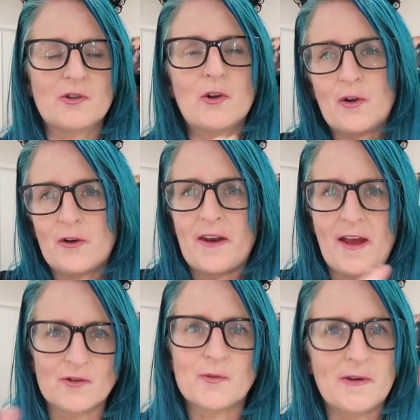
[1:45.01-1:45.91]
to learn
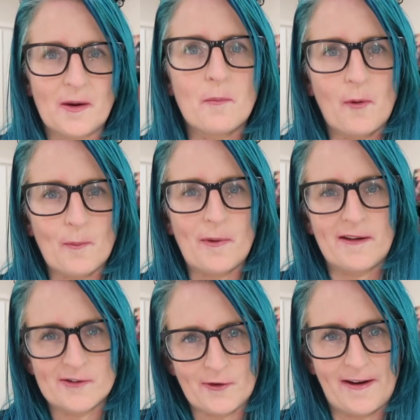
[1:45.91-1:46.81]
how to be a
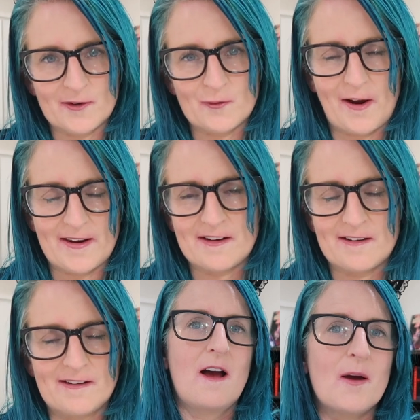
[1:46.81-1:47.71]
proper dragon rider.